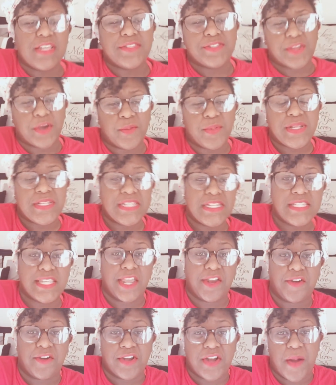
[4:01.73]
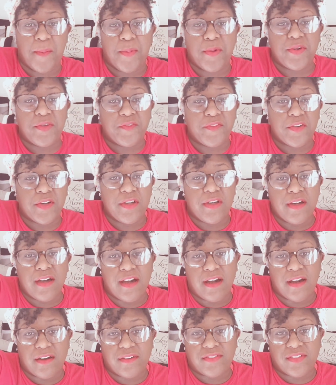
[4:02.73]
So we did take her a couple
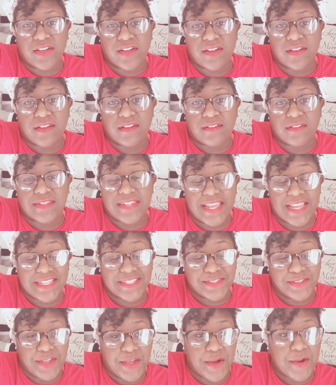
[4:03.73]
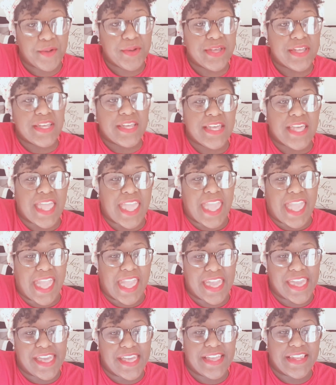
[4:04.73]
of days ago,
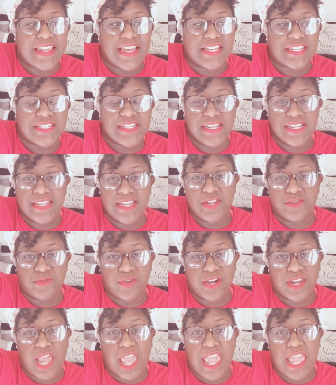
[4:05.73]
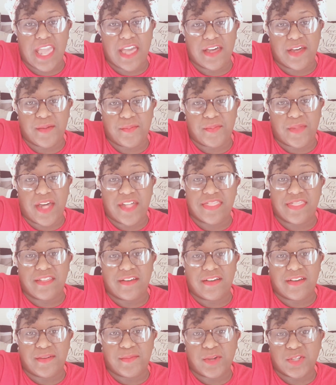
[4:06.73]
and she did run
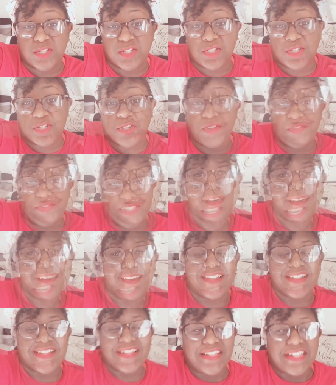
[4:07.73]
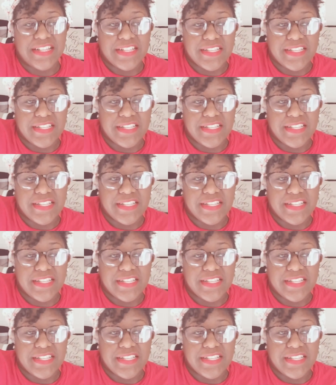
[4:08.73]
a multitude of tests.